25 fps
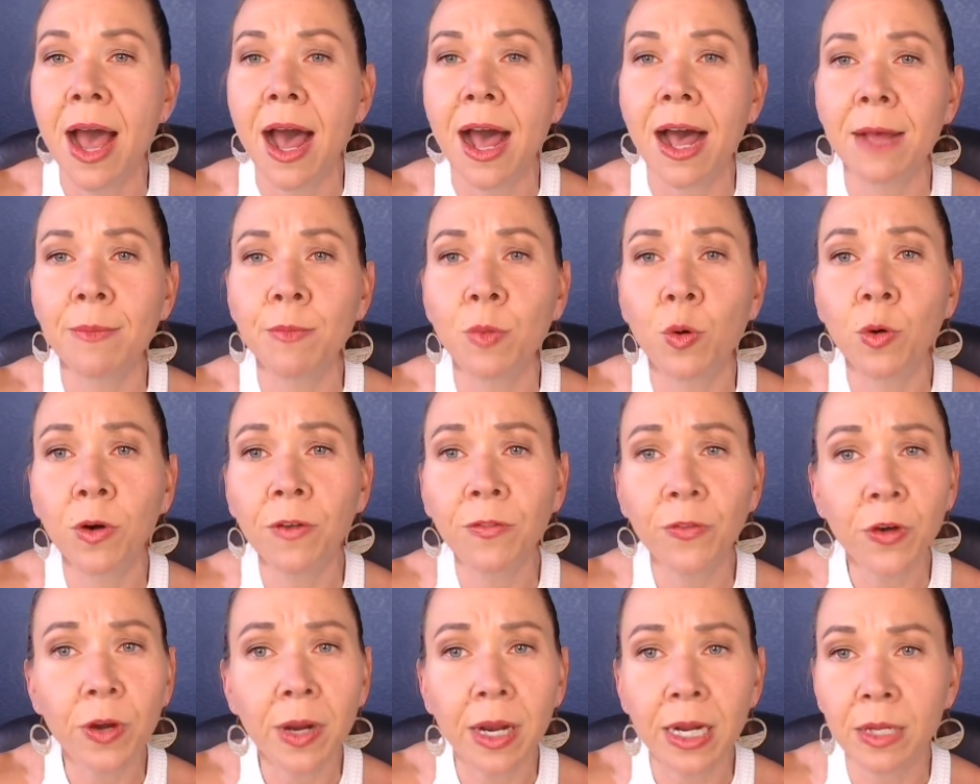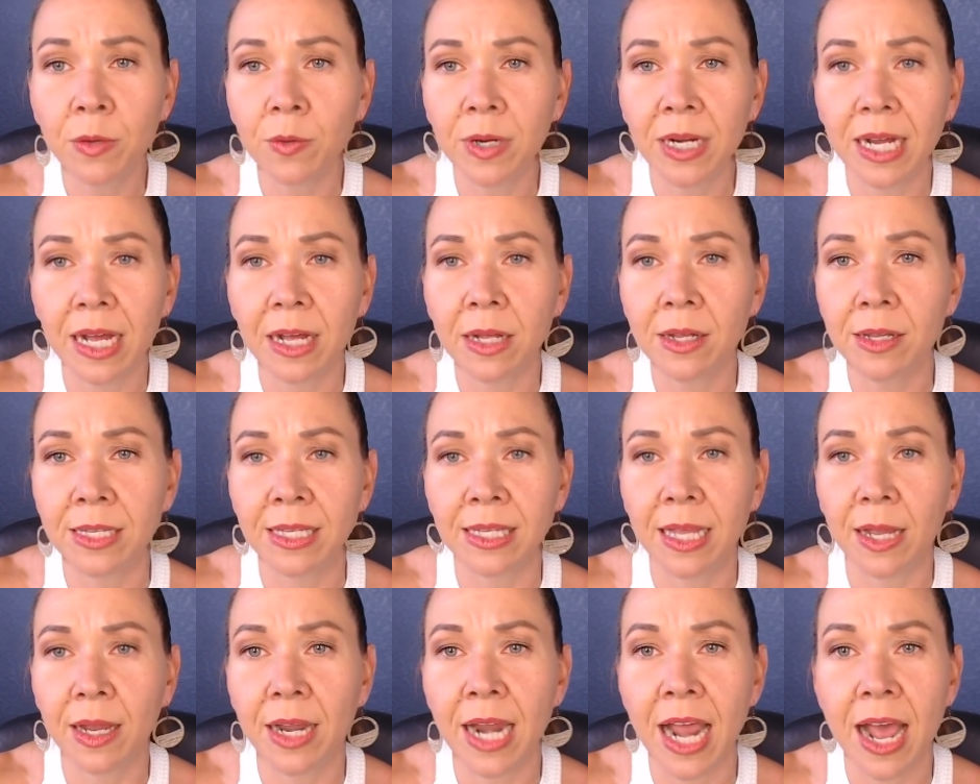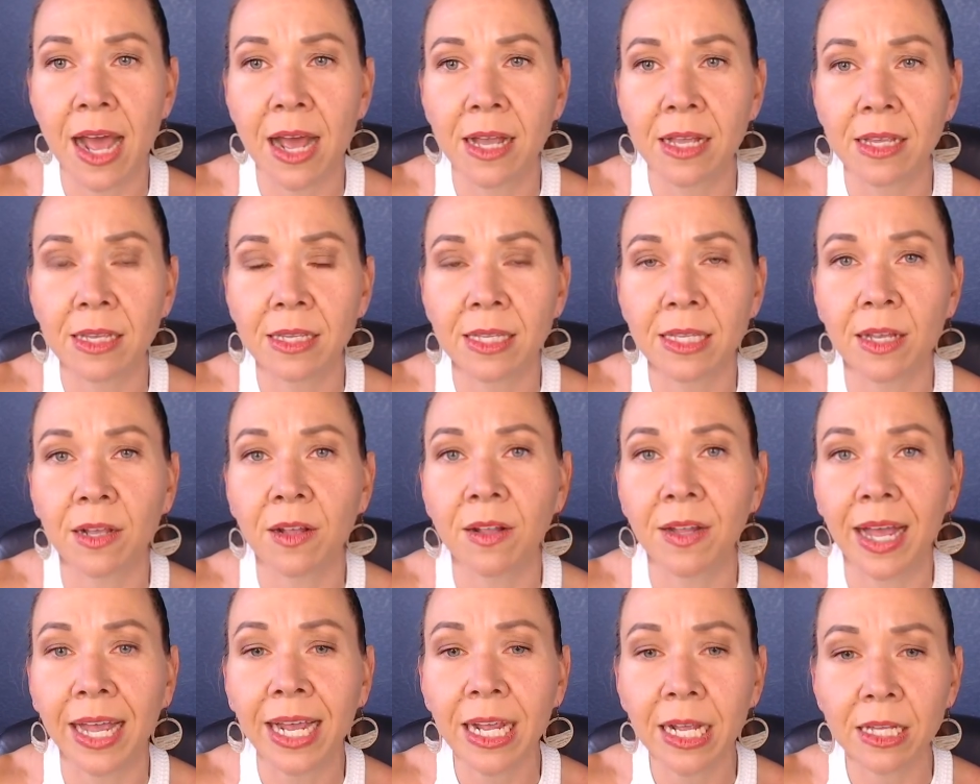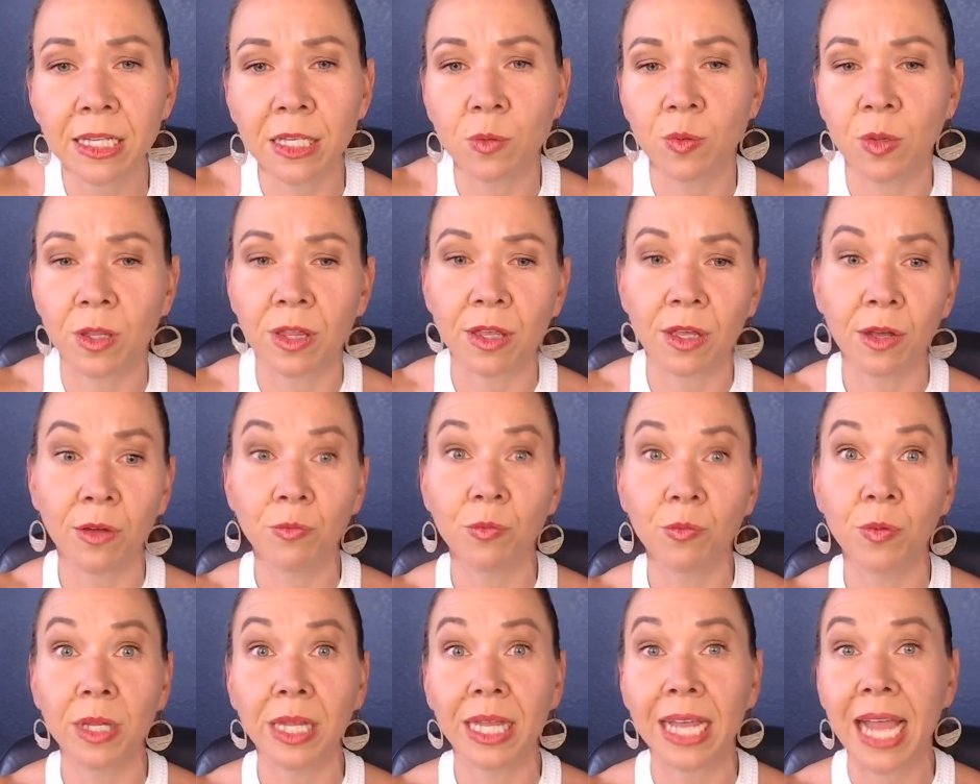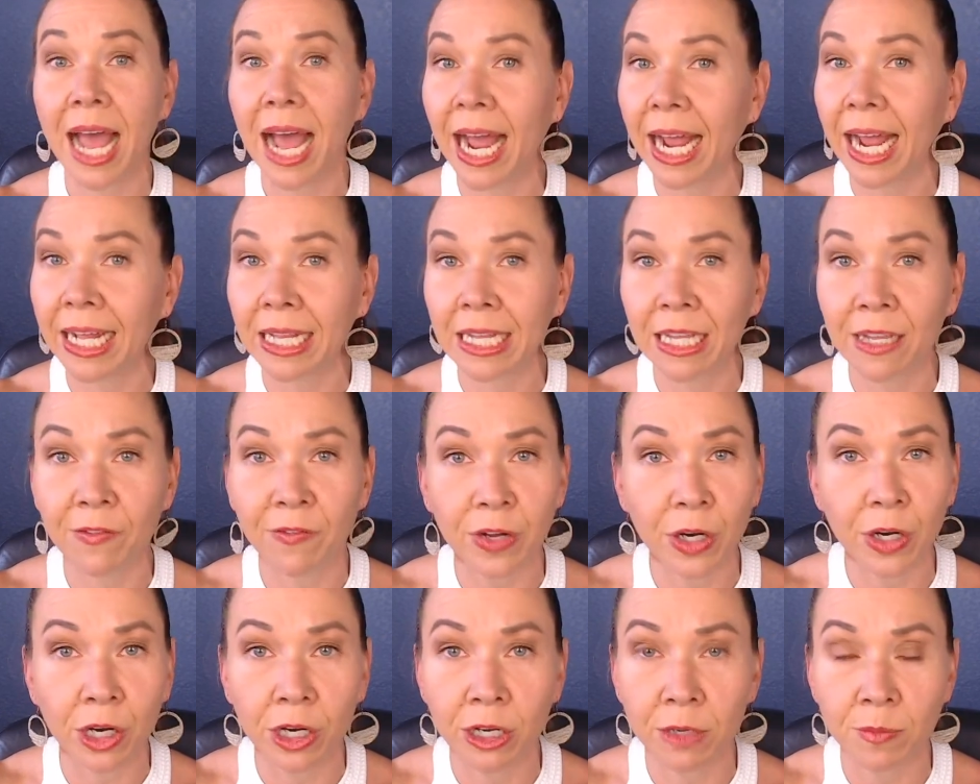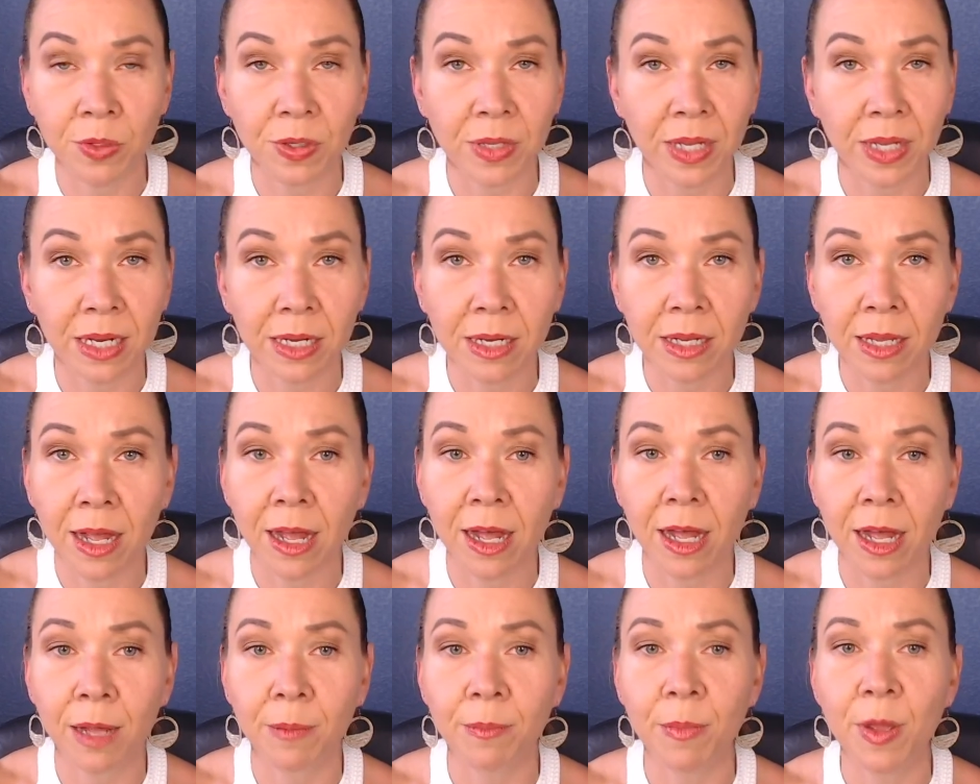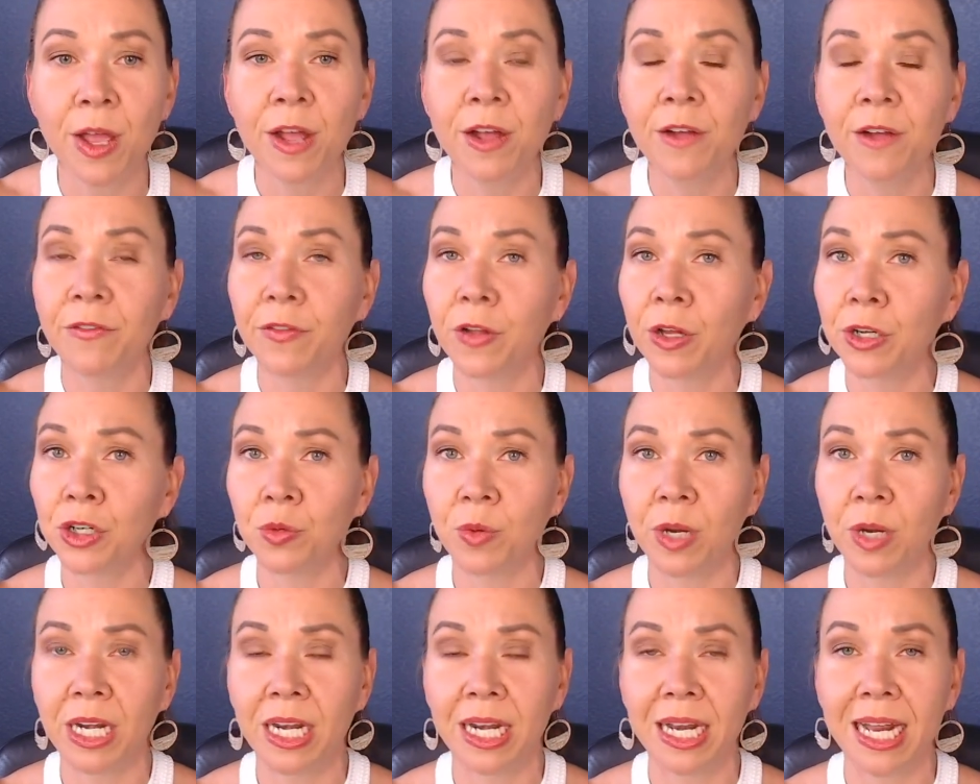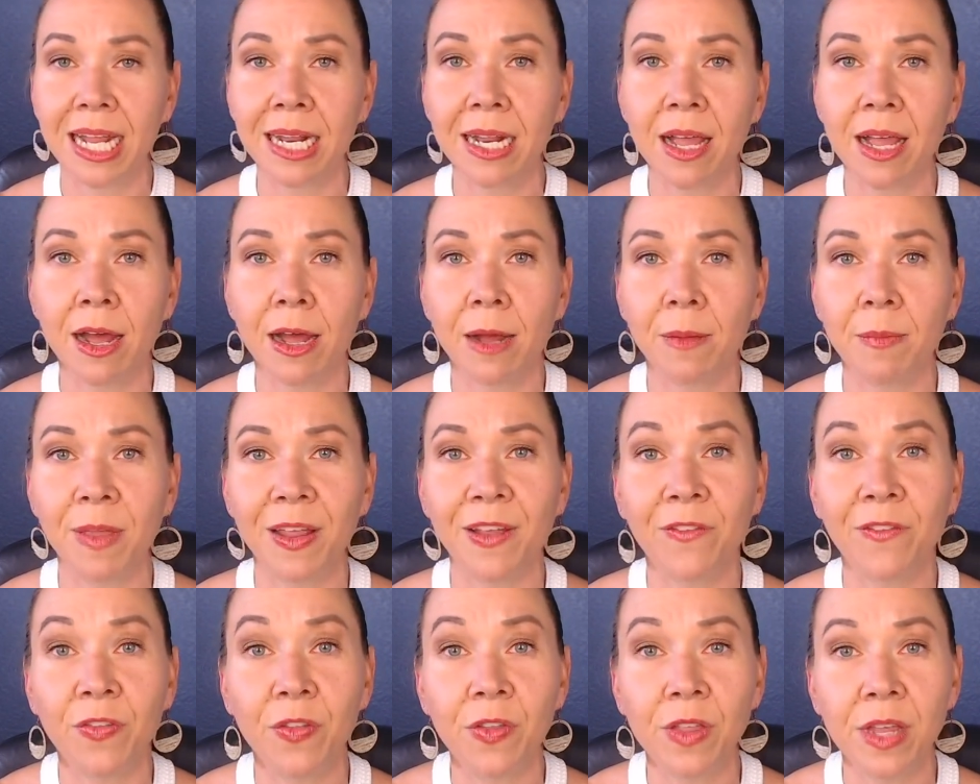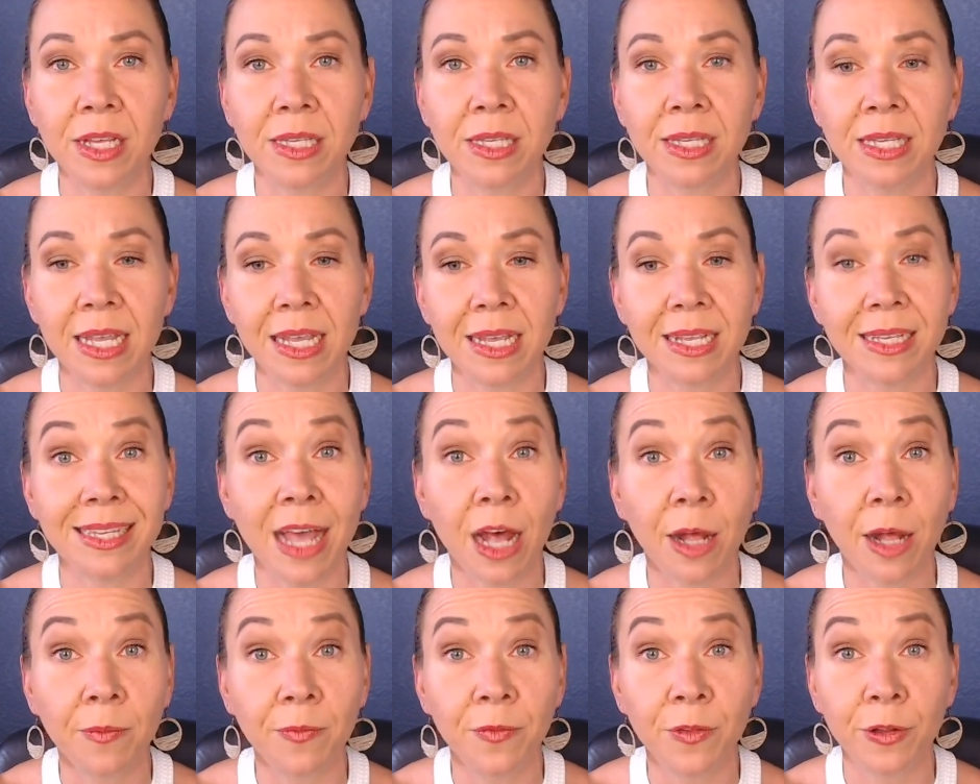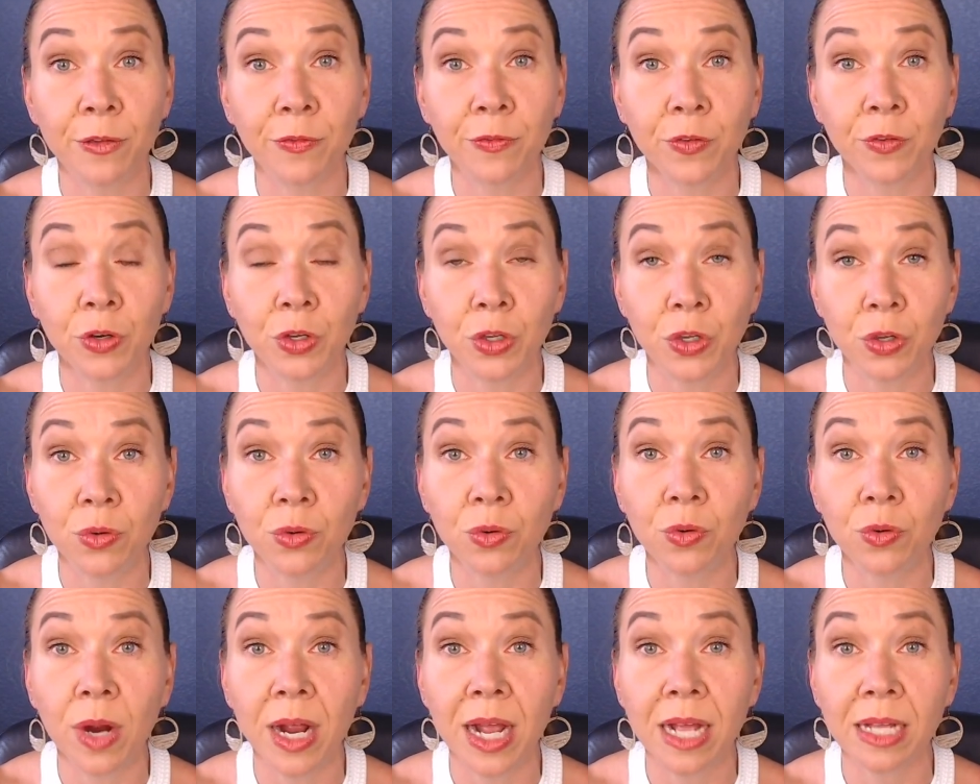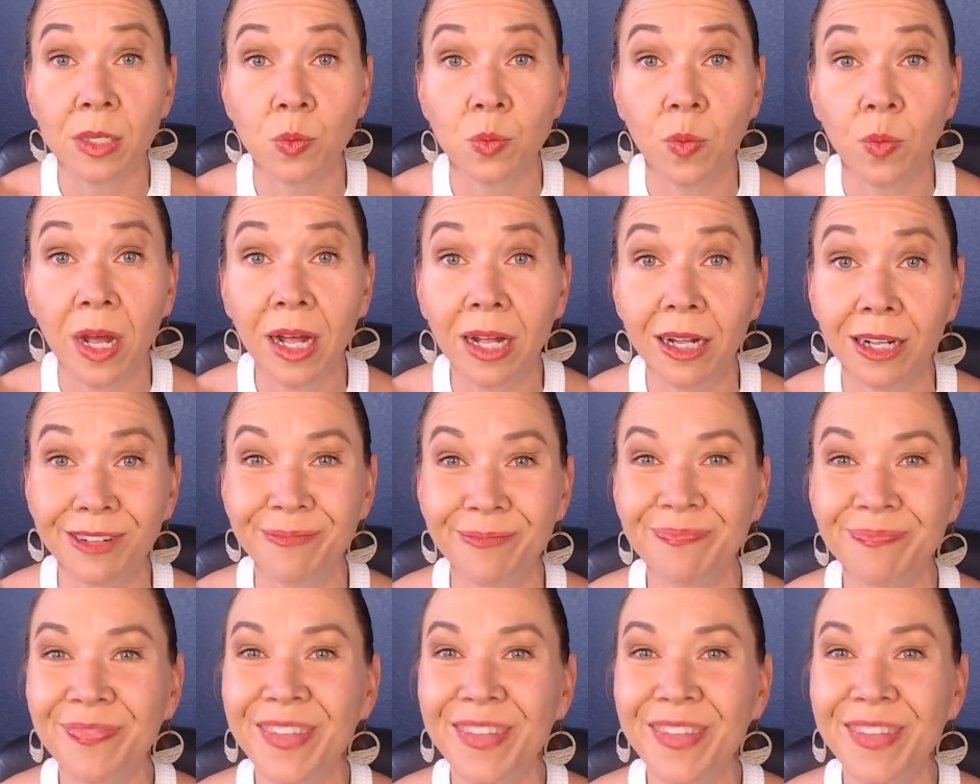um, or for anyone else that has clients with a really highly variable income, fluctuating income, if this is helpful for you as well.